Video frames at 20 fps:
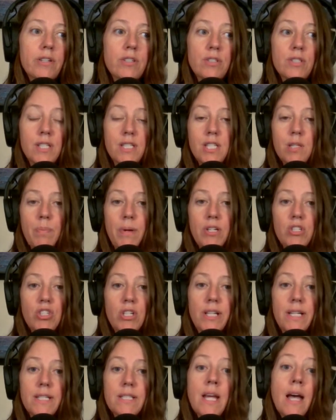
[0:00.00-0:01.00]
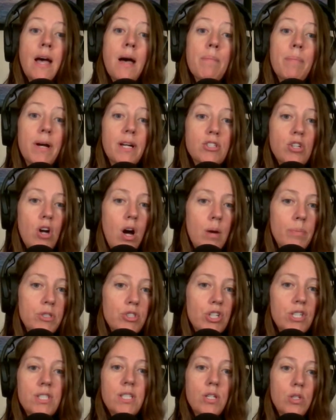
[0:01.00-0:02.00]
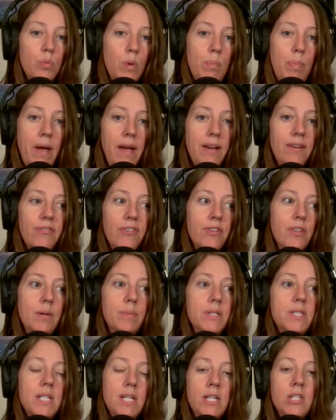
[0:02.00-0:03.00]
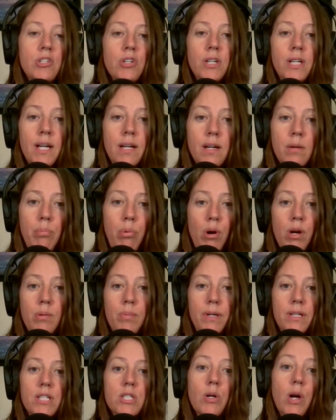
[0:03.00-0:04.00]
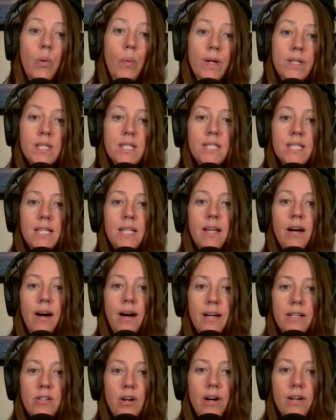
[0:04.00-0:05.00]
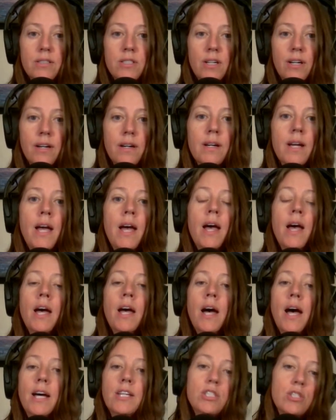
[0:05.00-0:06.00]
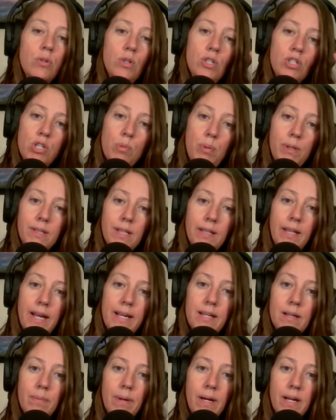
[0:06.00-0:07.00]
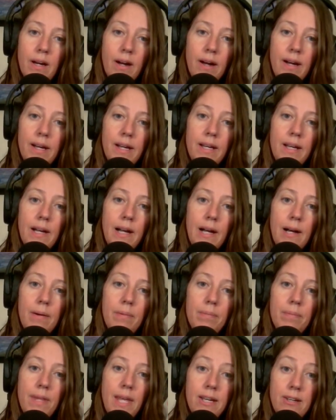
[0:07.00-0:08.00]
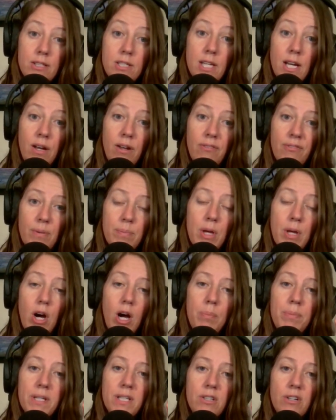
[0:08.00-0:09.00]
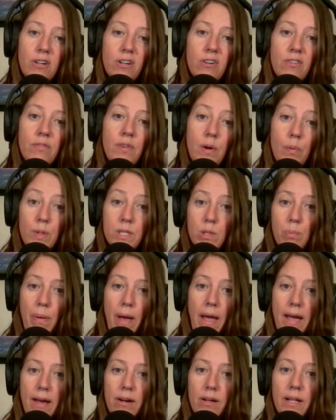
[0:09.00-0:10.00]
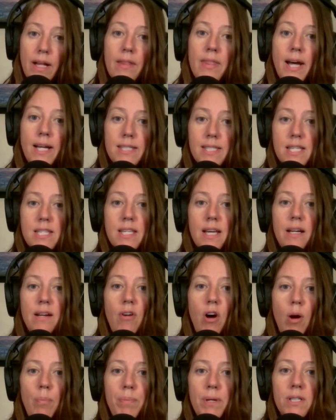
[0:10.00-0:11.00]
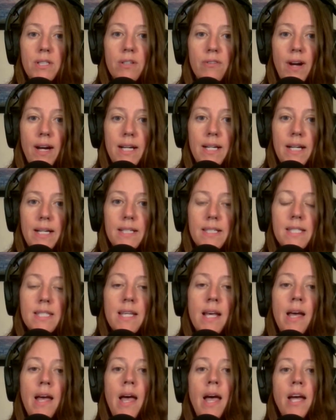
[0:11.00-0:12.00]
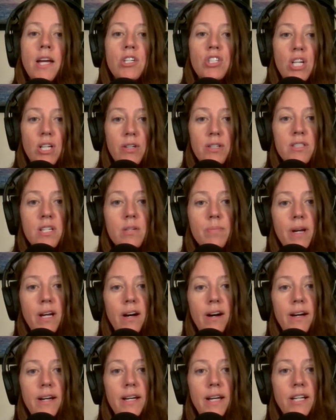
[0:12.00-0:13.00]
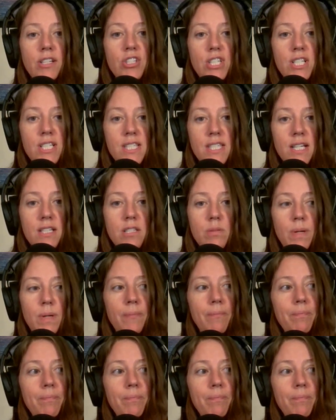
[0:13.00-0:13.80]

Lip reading: and specialists, but optometrists, because we pay for them, it's easier to get an appointment. So I went to see the eye doctor. As soon as she put the light in my eye, they could tell from the optic nerve was pale, and that's a sign of optic neuritis. She looked in my eye and she said to me,